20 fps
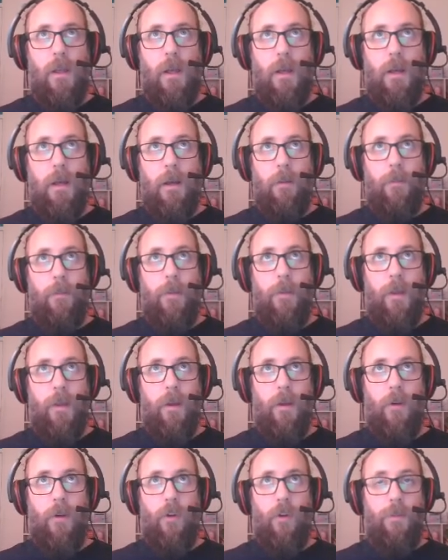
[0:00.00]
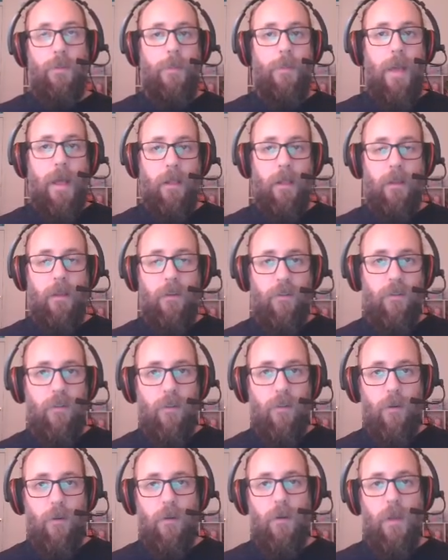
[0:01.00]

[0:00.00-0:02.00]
hold malice.